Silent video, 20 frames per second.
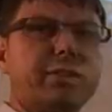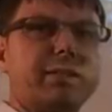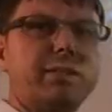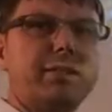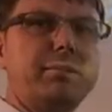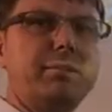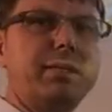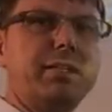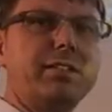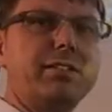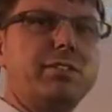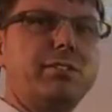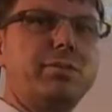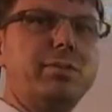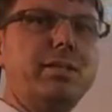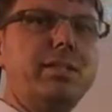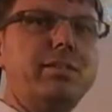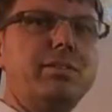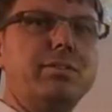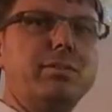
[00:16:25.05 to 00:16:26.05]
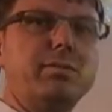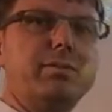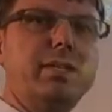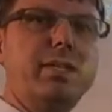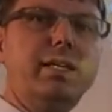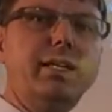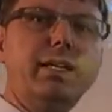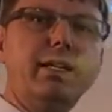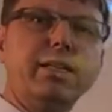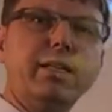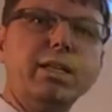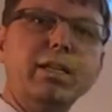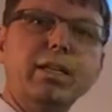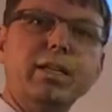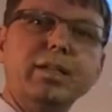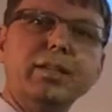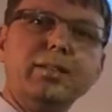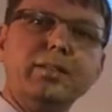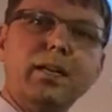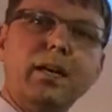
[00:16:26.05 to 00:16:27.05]
than the biggest trees that we hear.
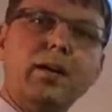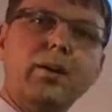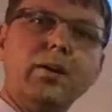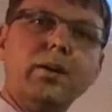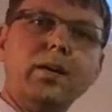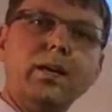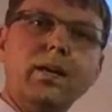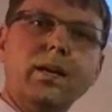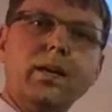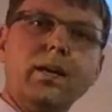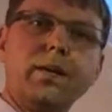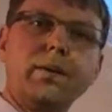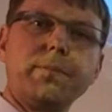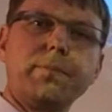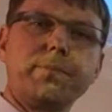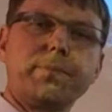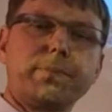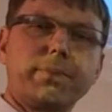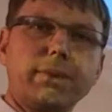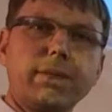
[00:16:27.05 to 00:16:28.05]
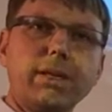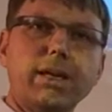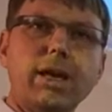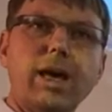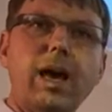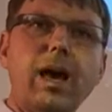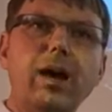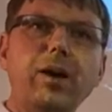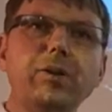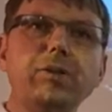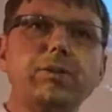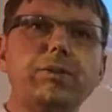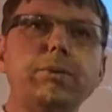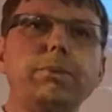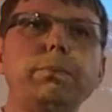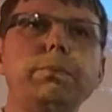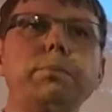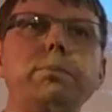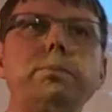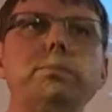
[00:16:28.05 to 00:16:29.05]
So how
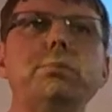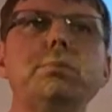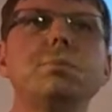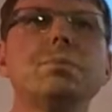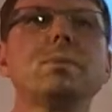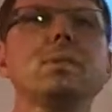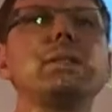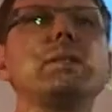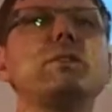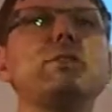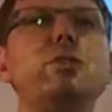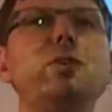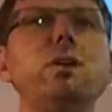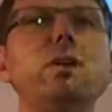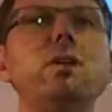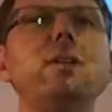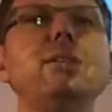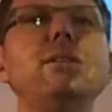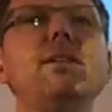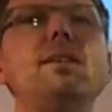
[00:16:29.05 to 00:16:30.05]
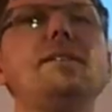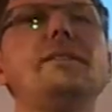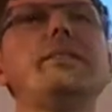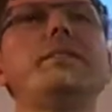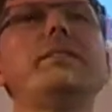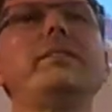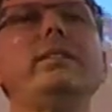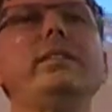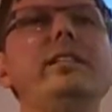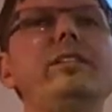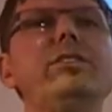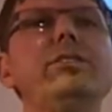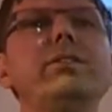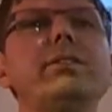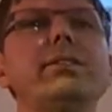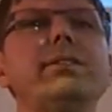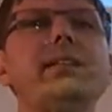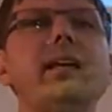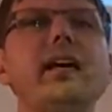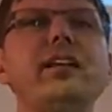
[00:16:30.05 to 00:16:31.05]
to turn this
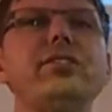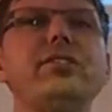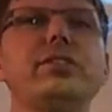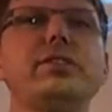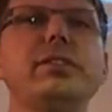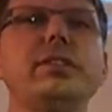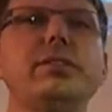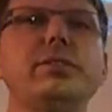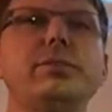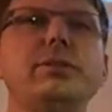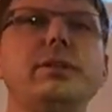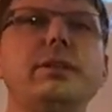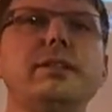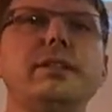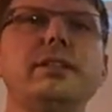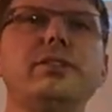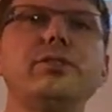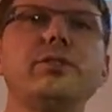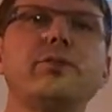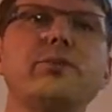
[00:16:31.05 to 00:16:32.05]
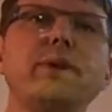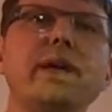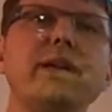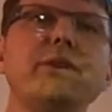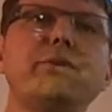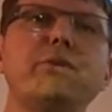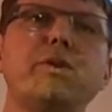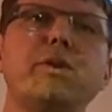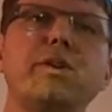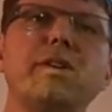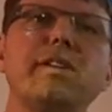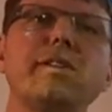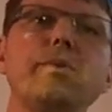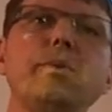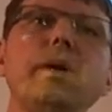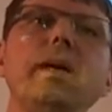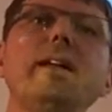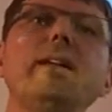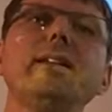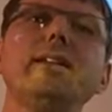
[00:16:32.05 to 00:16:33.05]
digital desert into a digital rainforest?
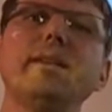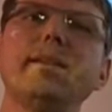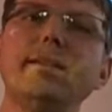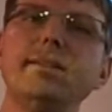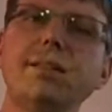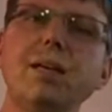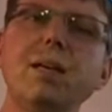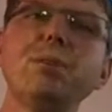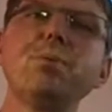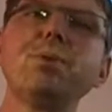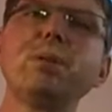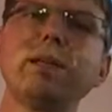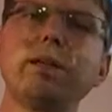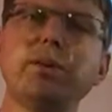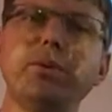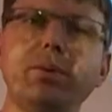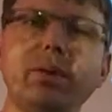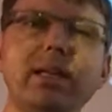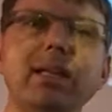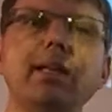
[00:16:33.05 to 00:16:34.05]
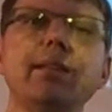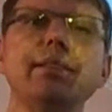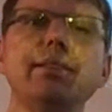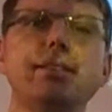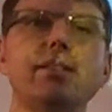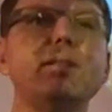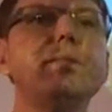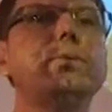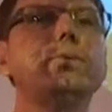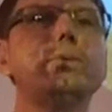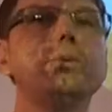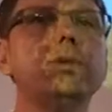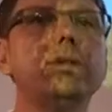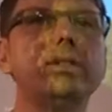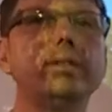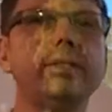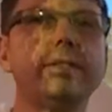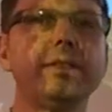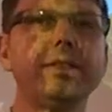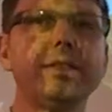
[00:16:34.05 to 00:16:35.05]
Well, that requires
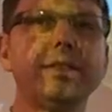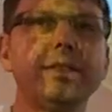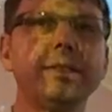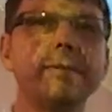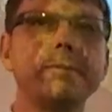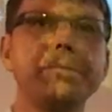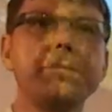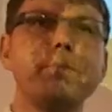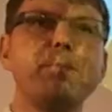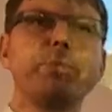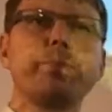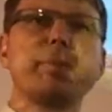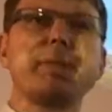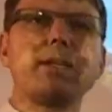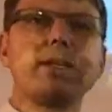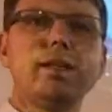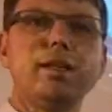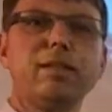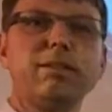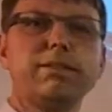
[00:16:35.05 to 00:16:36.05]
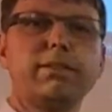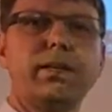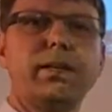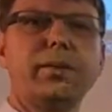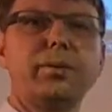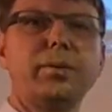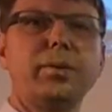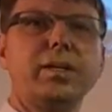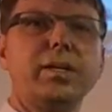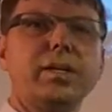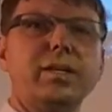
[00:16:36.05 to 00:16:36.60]
water. Yeah, so